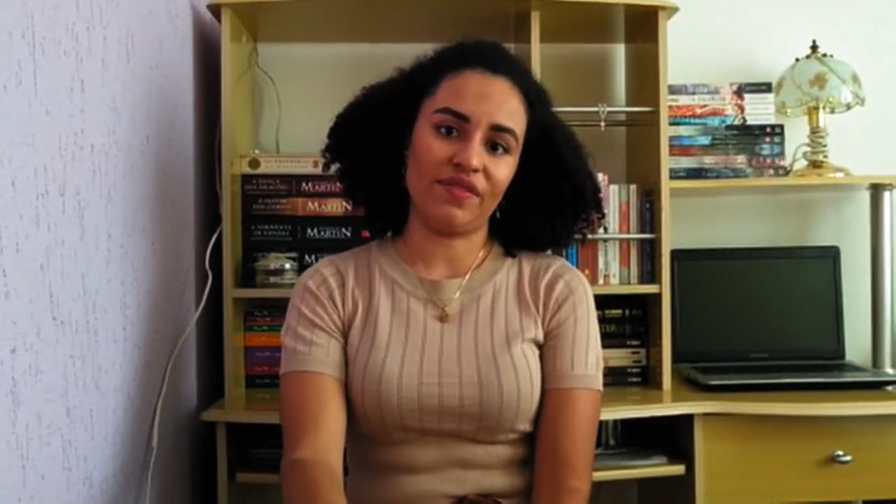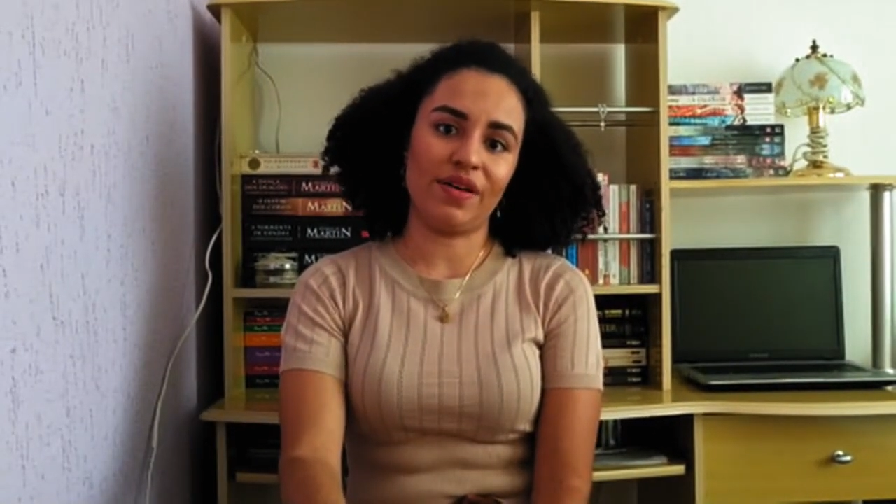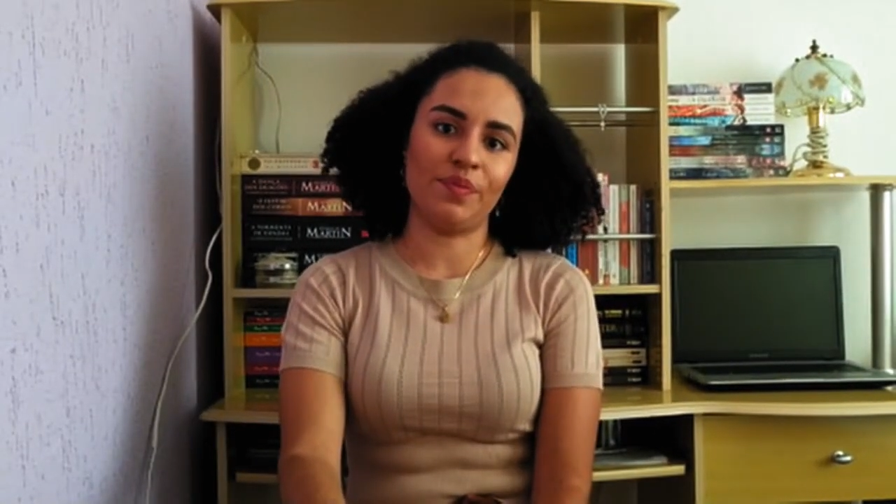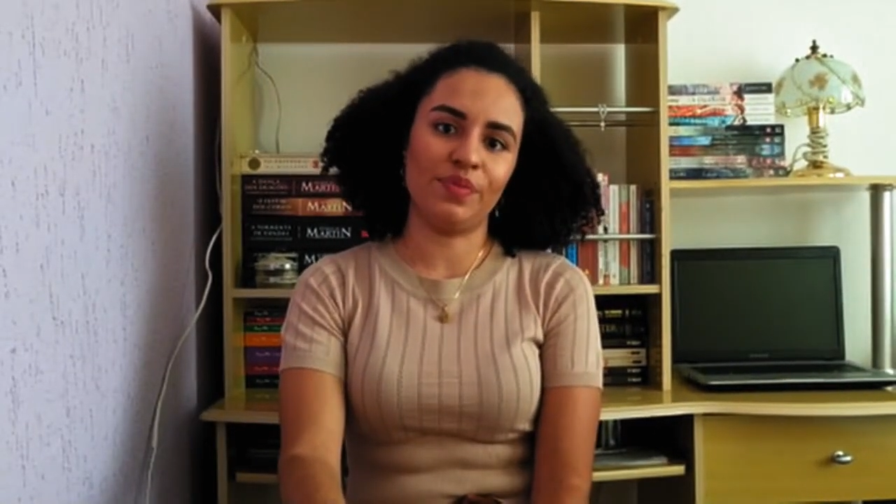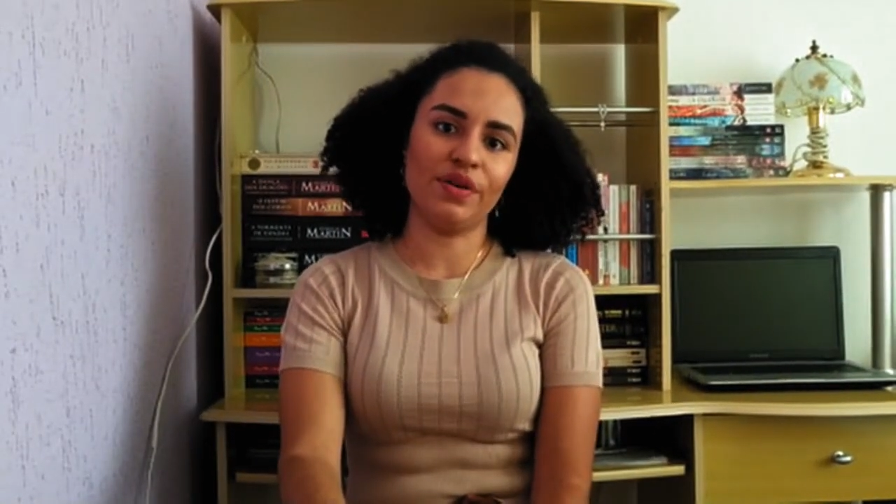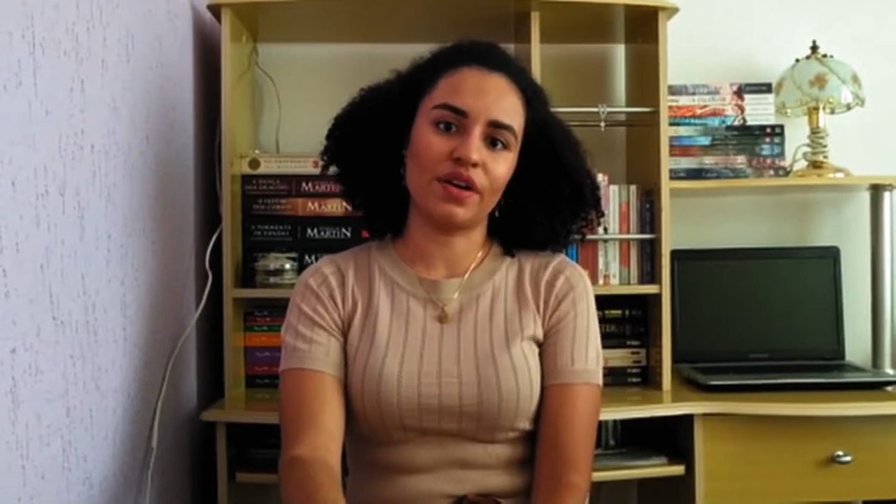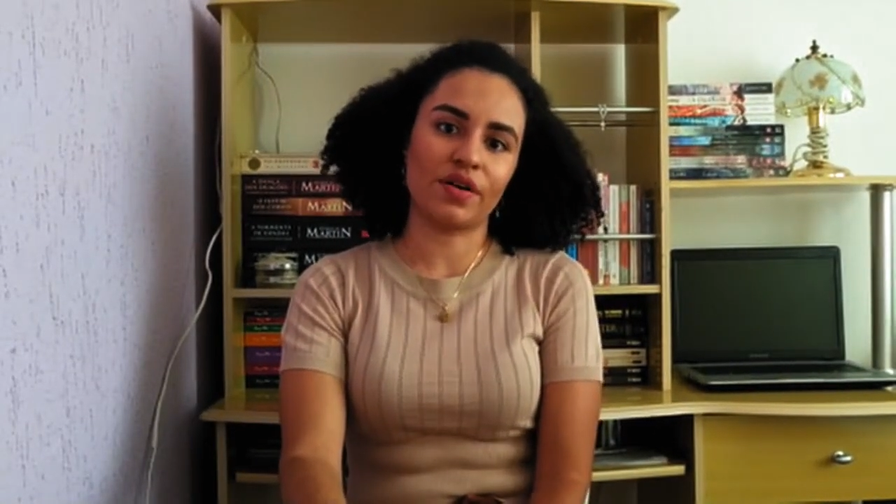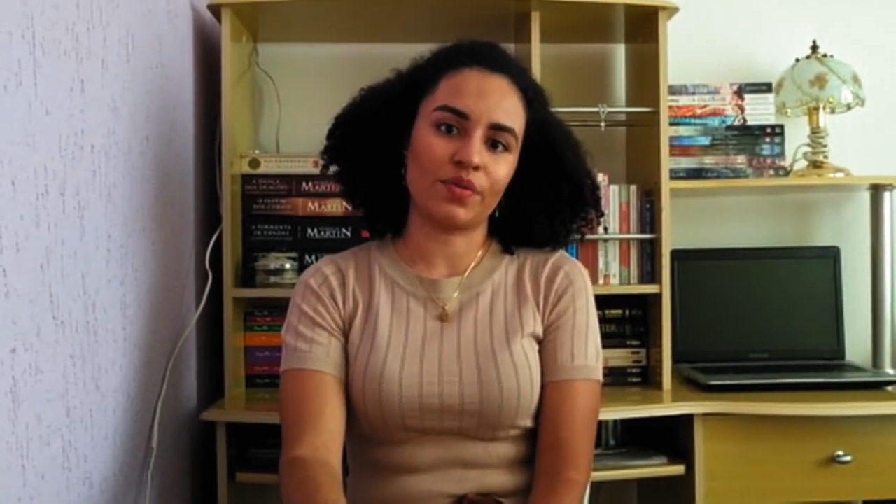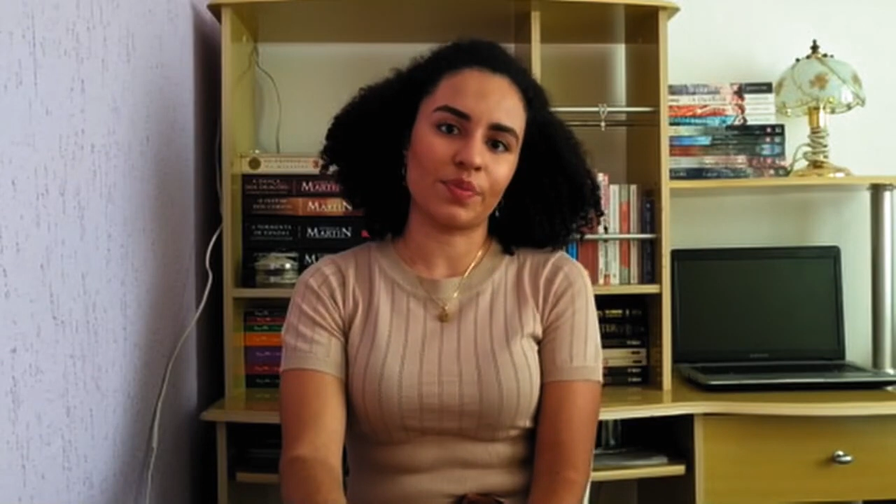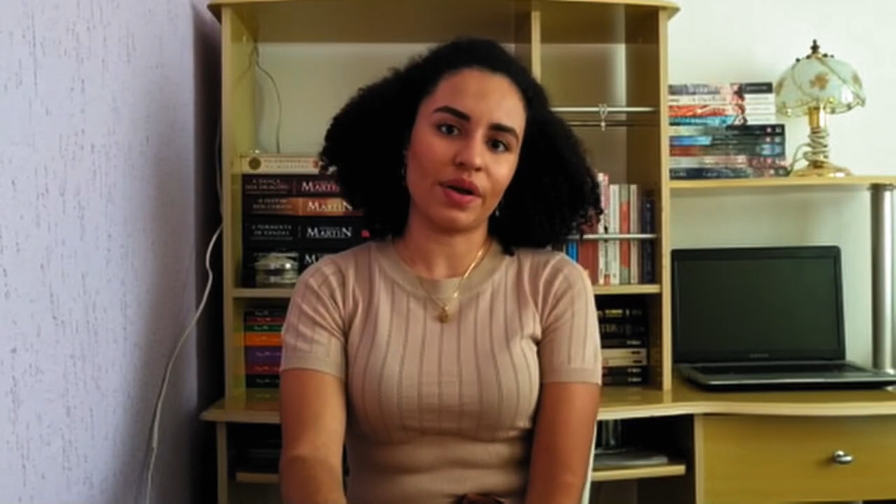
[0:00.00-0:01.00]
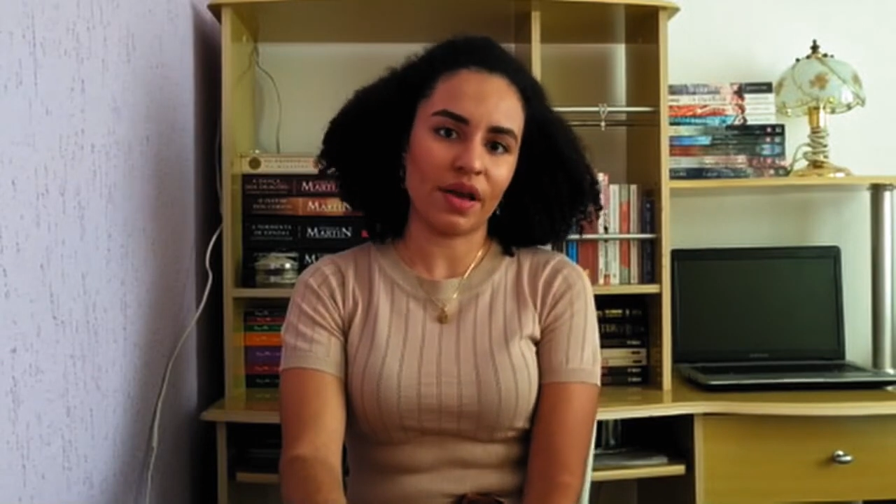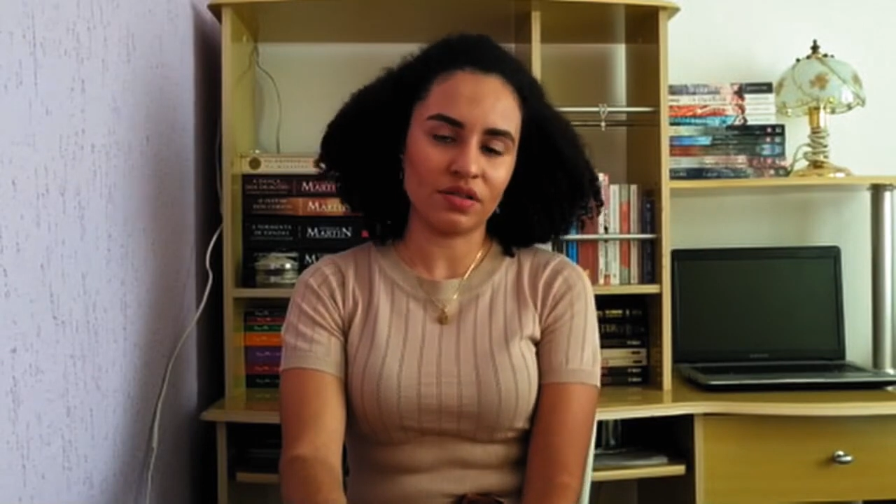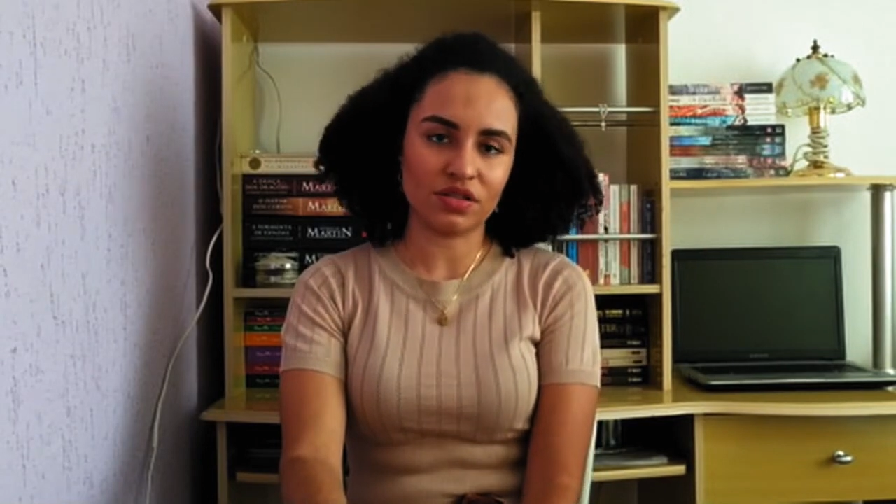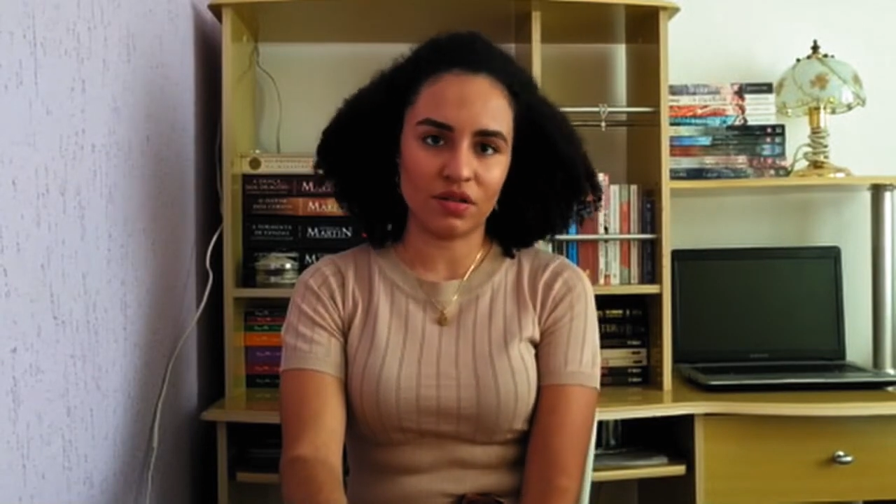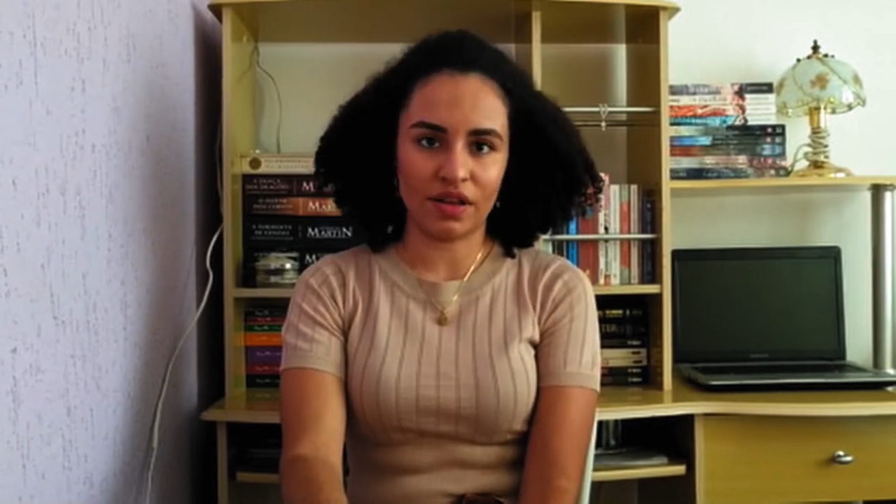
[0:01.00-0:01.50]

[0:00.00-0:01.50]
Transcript: a bigger comprehension